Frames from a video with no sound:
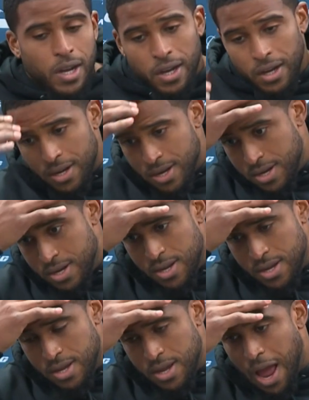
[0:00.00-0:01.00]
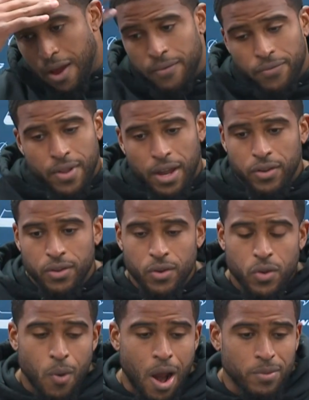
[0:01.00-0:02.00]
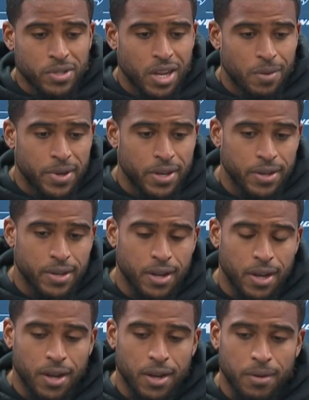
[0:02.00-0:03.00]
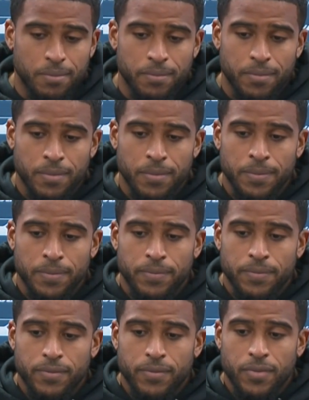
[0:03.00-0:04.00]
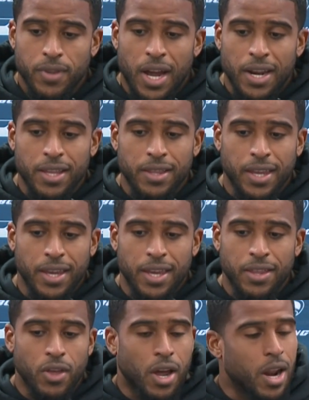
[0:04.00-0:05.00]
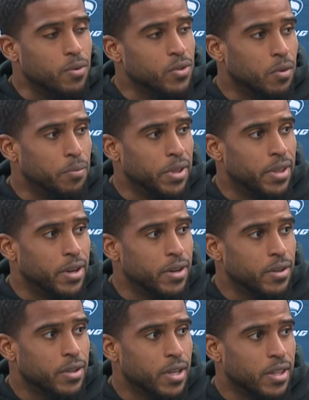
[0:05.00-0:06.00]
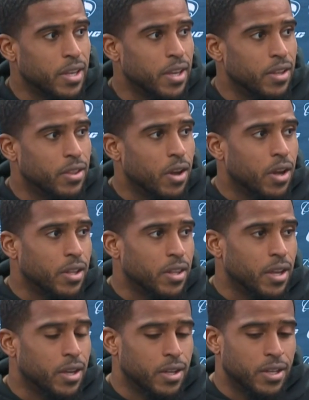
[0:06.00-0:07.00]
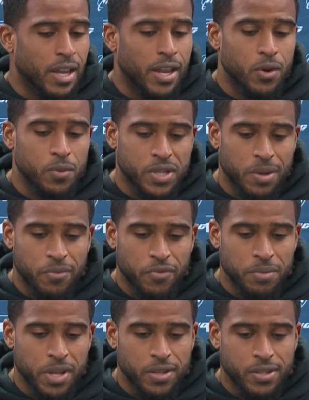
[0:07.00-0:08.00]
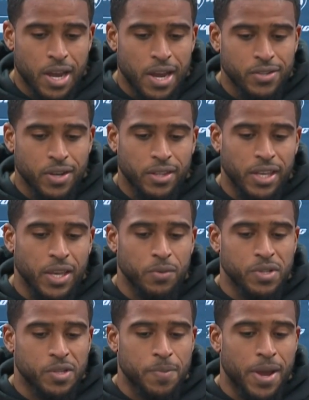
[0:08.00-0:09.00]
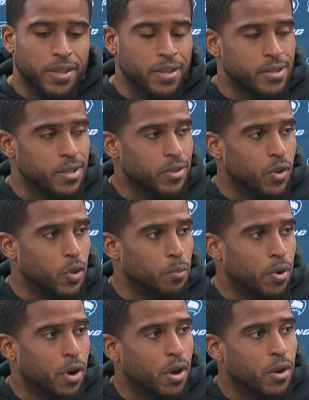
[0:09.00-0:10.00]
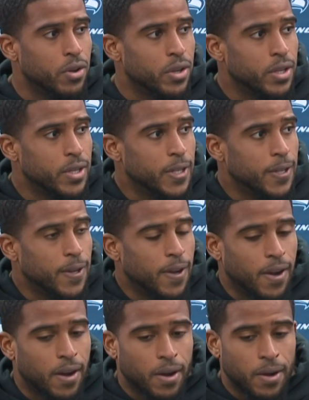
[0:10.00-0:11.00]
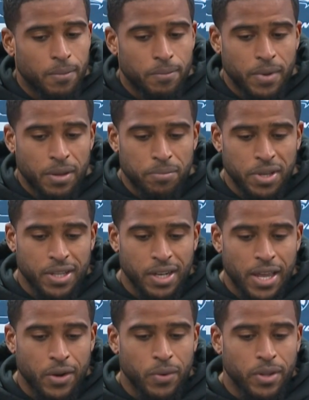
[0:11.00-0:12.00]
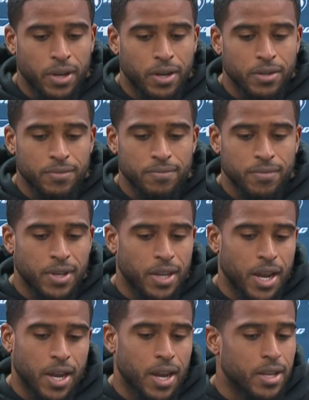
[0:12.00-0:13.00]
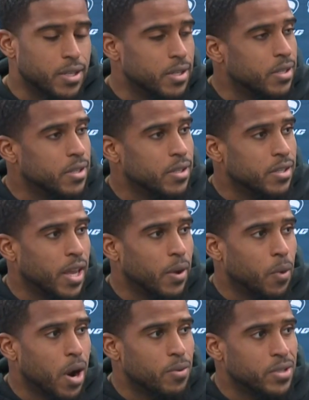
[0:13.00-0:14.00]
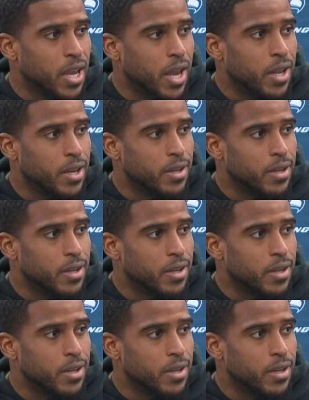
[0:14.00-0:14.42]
I knew the route was coming. I didn't think he thought I was going to be there. I think Delano was coming from the other side. So I think he was expecting to throw the ball and beat Delano in there. And I kind of just stayed where I was at.